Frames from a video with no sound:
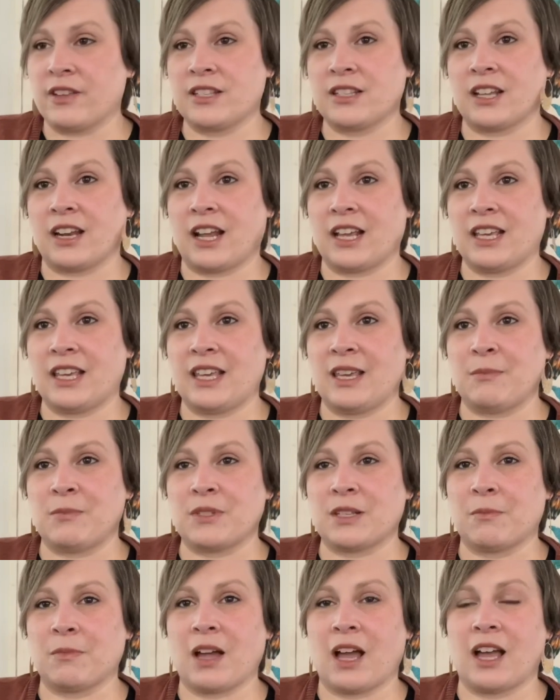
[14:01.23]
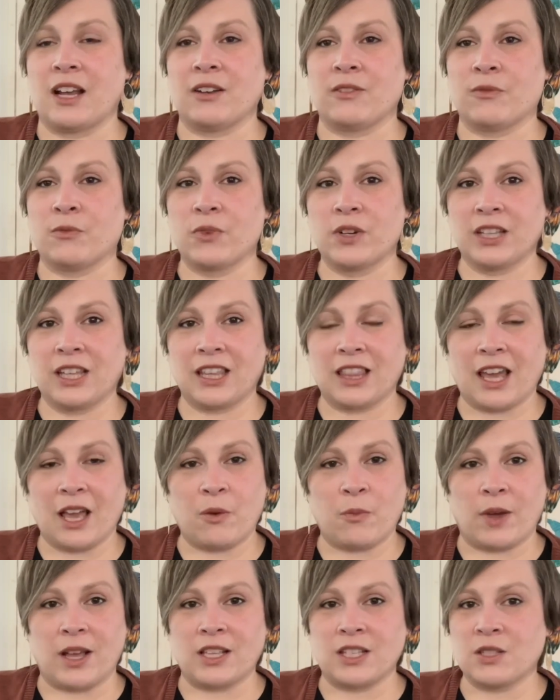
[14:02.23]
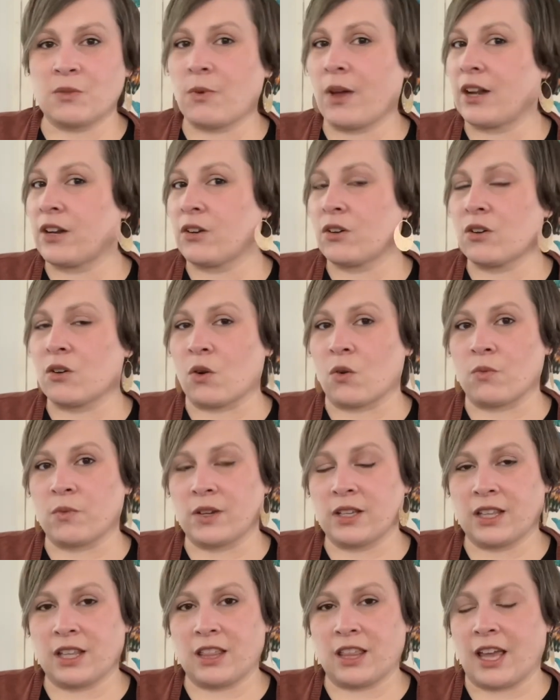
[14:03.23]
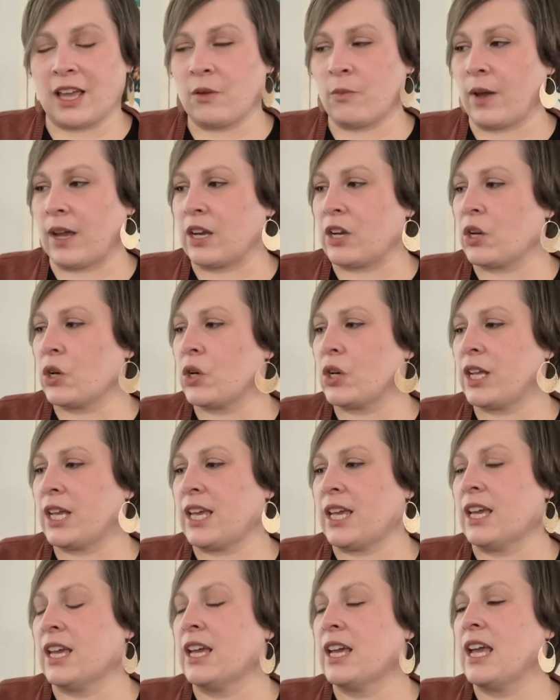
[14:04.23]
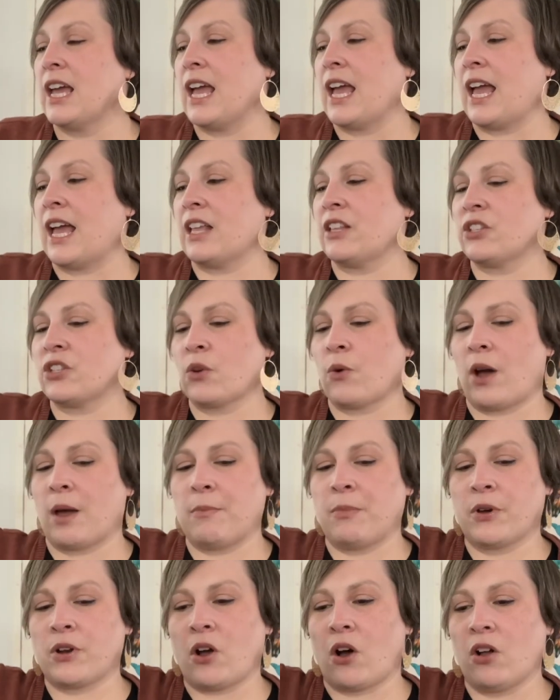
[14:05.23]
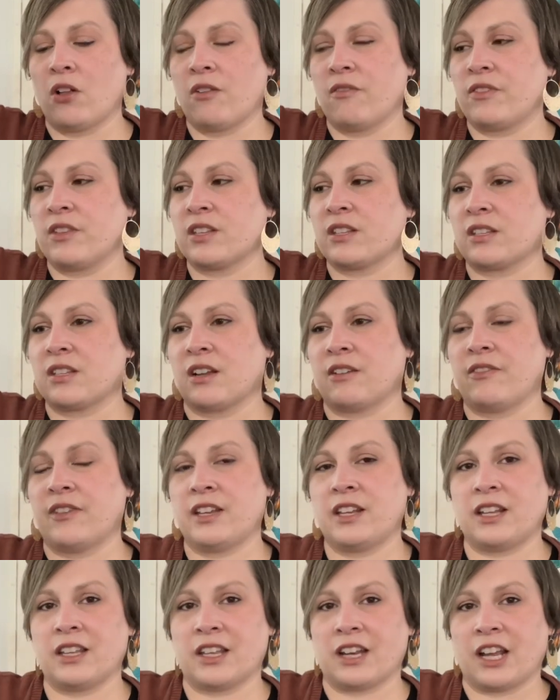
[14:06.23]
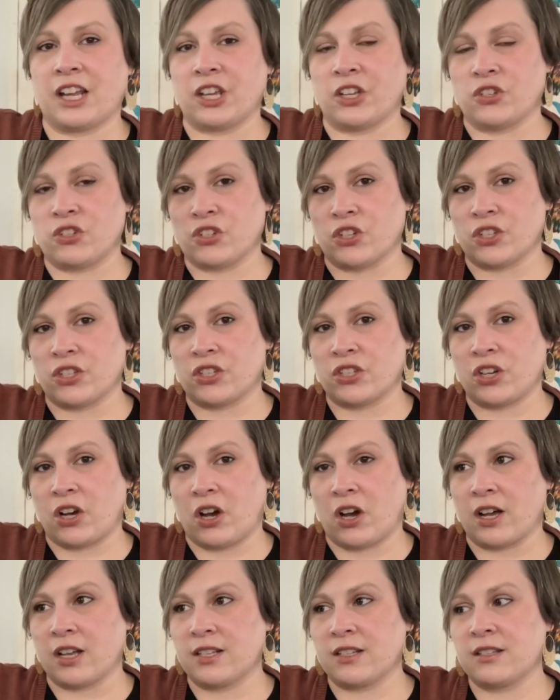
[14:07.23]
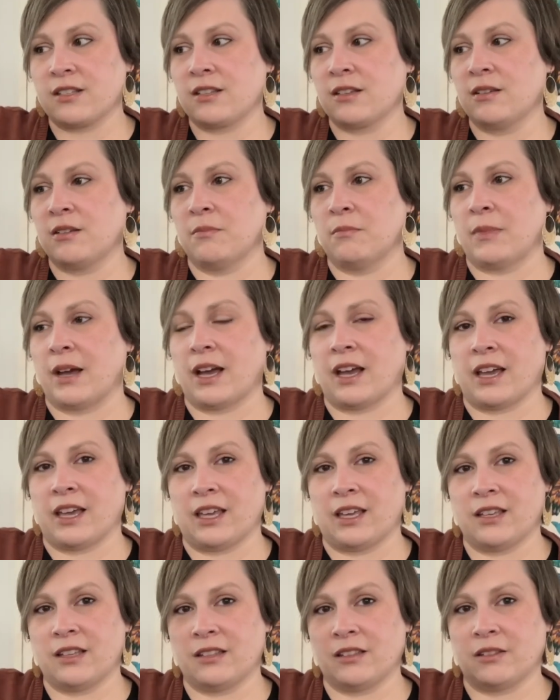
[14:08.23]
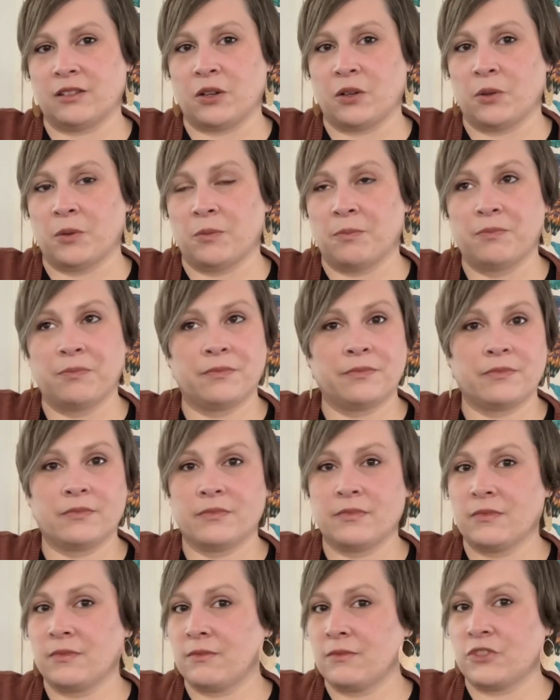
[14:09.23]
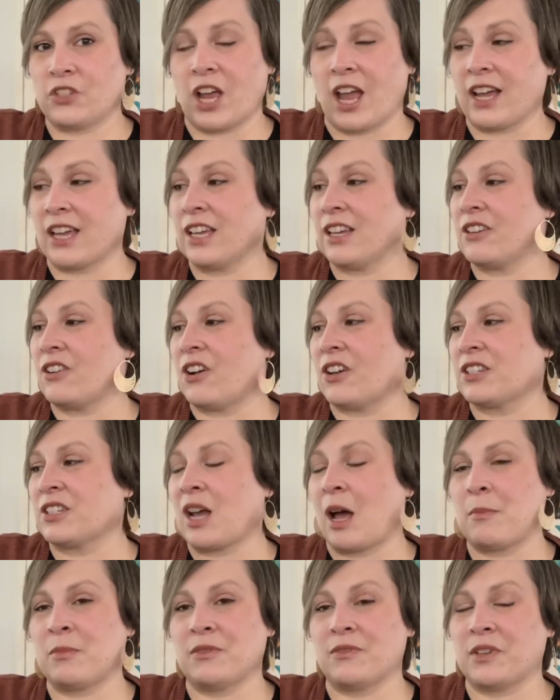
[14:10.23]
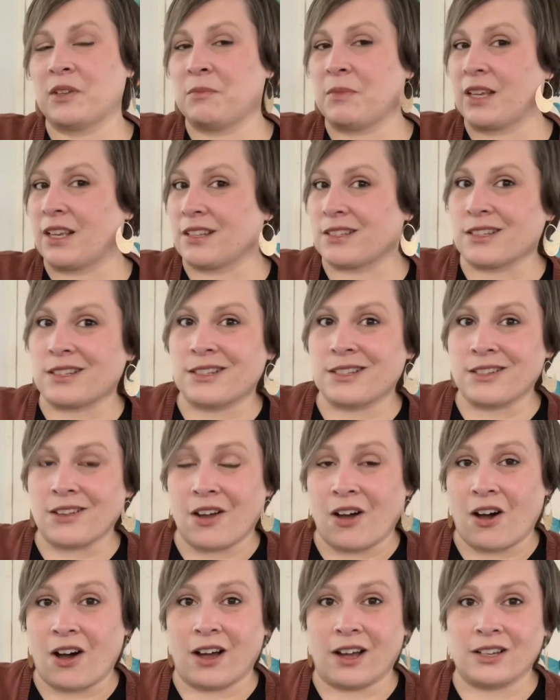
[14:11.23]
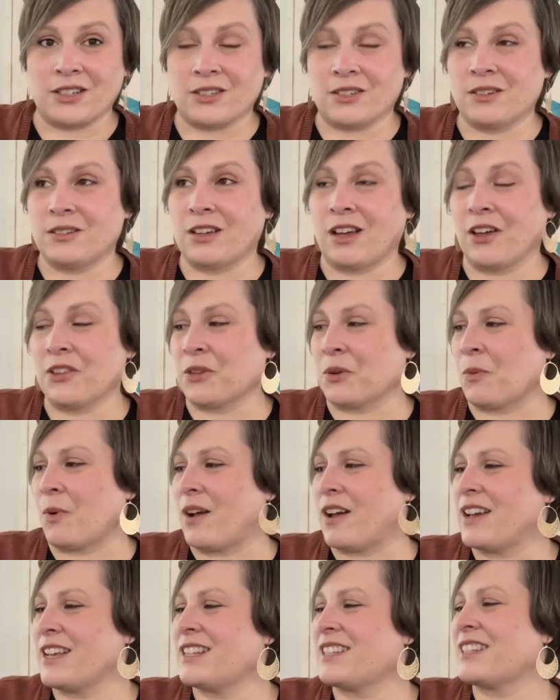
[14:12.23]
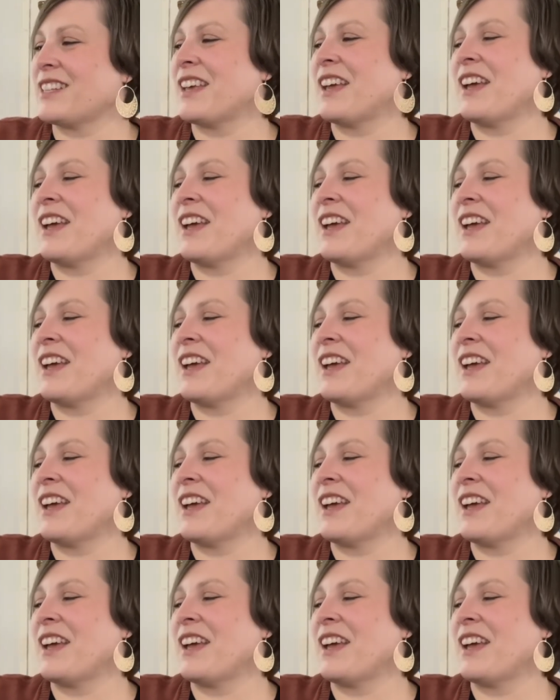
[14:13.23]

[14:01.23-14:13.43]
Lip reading: and I keep some kind of really lightweight sweater or really lightweight hoodie, and so I put all of this stuff in, and then I can just toss my little jacket on top of it because it's hot otherwise.